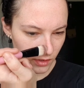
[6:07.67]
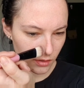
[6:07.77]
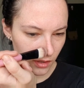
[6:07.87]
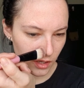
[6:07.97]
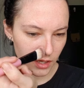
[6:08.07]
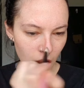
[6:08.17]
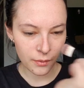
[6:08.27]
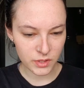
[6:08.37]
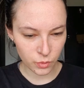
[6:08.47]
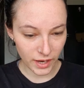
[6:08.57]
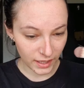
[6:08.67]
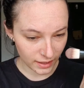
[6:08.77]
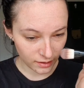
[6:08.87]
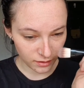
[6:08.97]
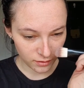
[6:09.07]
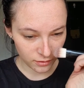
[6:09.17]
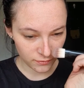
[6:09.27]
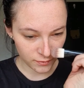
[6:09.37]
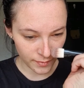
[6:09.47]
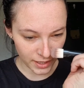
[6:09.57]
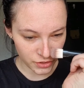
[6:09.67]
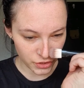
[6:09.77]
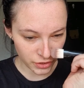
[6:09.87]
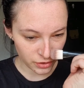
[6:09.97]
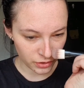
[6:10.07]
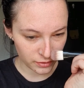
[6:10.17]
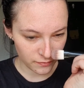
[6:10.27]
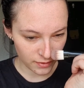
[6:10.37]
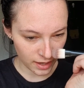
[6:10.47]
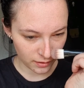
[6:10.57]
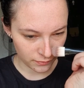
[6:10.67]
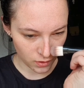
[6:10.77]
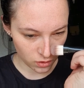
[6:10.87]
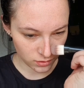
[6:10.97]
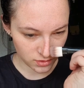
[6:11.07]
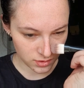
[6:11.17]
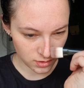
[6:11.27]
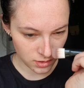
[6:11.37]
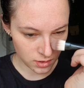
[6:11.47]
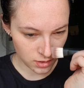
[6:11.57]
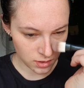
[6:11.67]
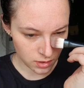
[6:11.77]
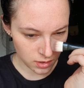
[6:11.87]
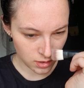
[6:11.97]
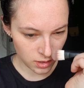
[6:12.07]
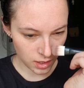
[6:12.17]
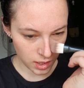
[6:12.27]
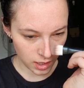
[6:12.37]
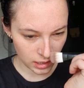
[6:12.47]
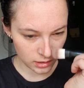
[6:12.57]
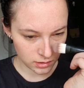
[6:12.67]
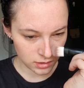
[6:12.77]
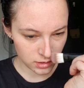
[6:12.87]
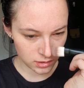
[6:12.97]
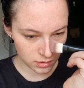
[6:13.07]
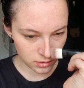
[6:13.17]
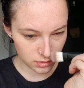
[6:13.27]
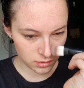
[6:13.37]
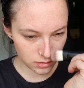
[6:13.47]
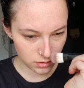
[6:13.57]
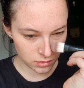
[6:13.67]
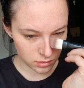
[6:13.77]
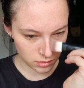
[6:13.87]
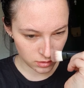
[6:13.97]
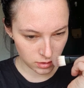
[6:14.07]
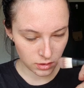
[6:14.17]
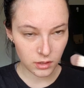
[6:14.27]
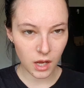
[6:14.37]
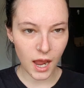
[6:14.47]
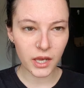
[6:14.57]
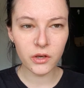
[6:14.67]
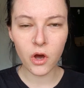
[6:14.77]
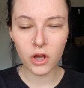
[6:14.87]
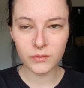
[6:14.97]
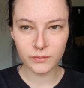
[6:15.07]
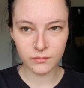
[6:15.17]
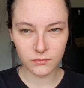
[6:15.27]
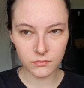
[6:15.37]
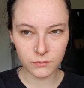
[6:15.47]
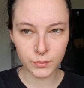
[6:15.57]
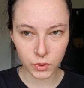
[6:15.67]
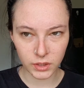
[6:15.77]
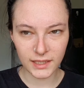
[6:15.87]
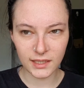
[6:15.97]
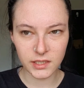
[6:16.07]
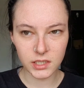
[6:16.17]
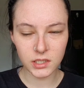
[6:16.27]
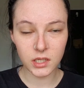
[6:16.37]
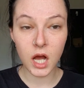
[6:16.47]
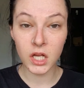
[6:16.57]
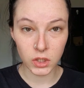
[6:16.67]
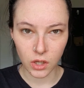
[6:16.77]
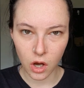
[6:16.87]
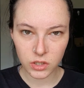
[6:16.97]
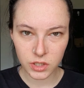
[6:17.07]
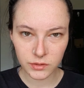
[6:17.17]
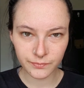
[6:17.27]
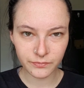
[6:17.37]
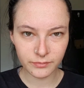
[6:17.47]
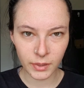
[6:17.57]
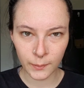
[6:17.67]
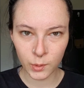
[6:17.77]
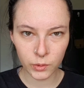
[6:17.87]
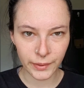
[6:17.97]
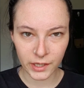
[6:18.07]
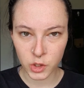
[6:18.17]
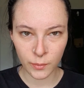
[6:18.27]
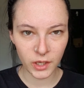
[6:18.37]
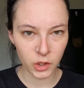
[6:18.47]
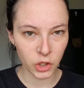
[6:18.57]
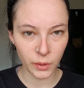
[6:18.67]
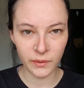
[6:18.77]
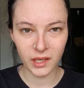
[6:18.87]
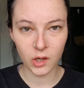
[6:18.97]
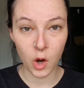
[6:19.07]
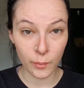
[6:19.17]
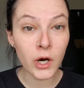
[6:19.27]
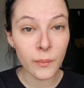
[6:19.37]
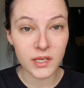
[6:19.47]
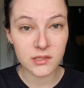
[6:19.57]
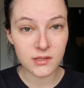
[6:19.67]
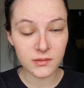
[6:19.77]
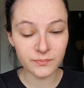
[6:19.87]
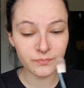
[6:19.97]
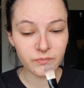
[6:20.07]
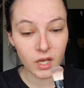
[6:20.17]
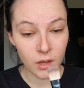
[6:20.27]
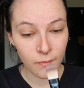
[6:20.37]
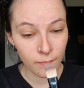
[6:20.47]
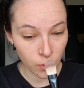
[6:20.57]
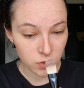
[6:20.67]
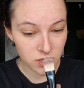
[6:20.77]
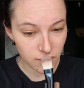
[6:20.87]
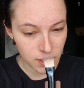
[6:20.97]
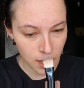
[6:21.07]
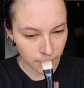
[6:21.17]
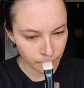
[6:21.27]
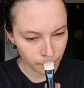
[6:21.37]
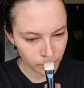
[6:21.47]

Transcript: And I was waiting for my turn on the flying fox. And I got bullied a lot. People picked on me, hurt me on purpose. Most of the time.